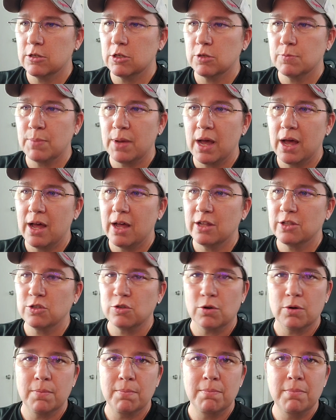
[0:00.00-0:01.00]

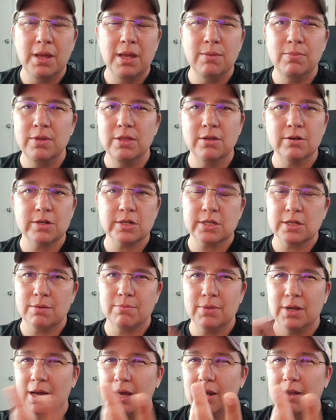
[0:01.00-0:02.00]
spots, or maybe there's
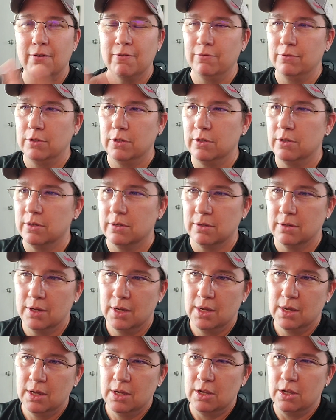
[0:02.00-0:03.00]
some kind of,
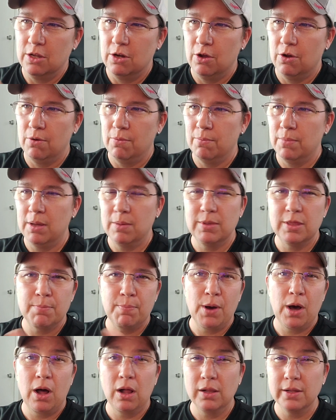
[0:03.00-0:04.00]
you know, maybe the
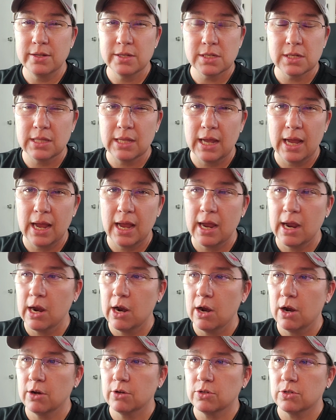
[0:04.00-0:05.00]
pollen's in the
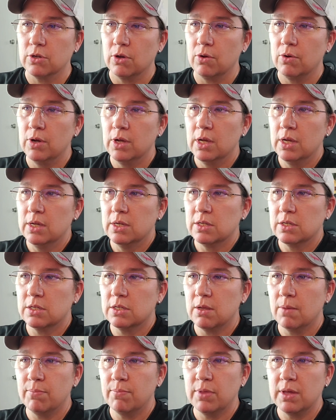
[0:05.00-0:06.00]
air. So
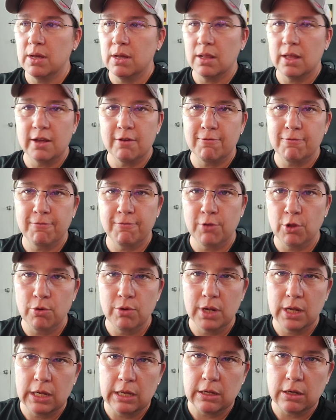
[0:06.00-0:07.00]
something like floating